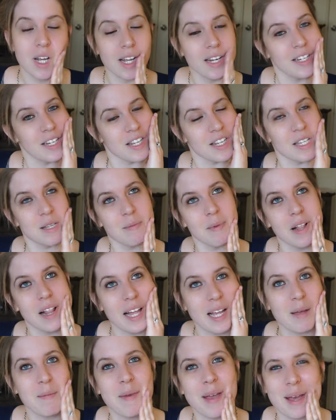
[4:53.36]
It does smell
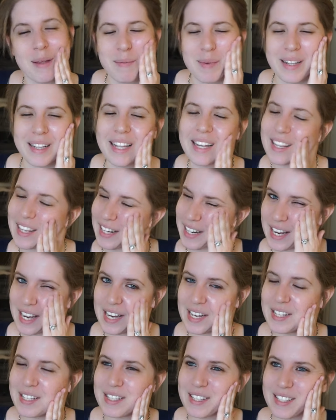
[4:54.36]
like a man, but like a
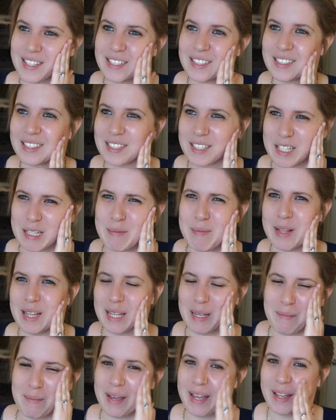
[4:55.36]
nice
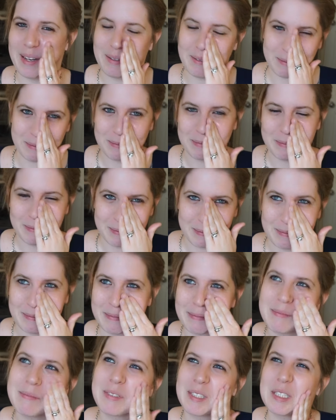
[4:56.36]
smelling man.
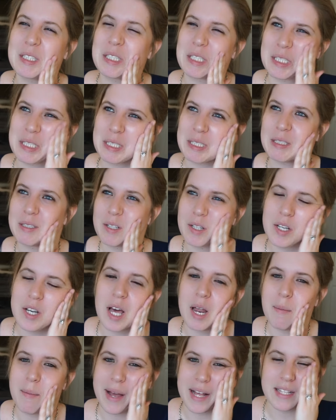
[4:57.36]

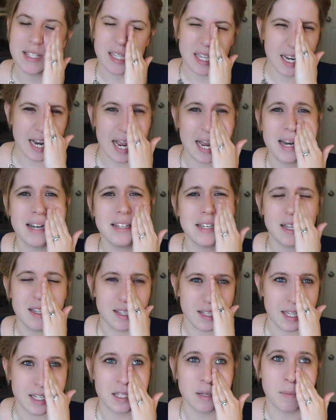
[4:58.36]
Not a bad scent. And it
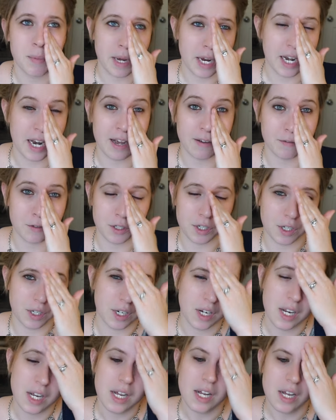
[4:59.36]
does dissipate
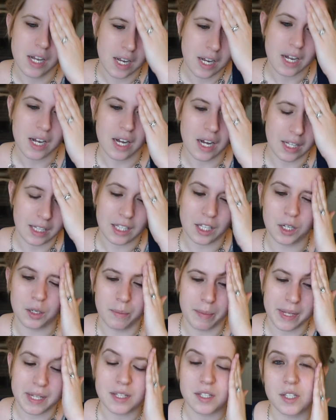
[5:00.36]
after a
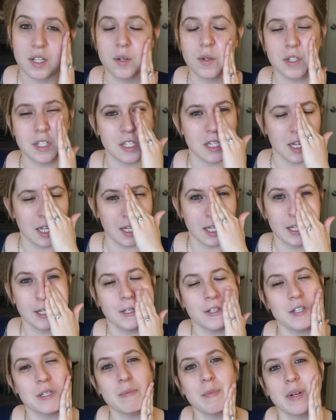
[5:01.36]
little bit, so it's not
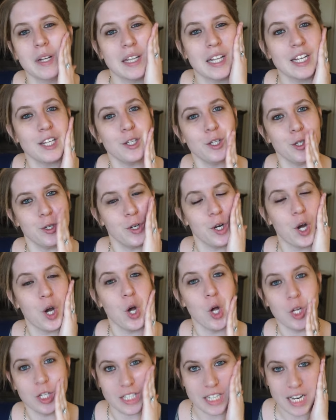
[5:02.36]
like you're smelling like a dude
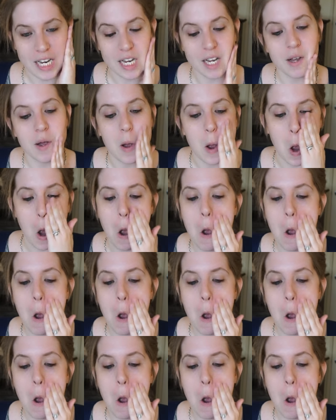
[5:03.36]
all day.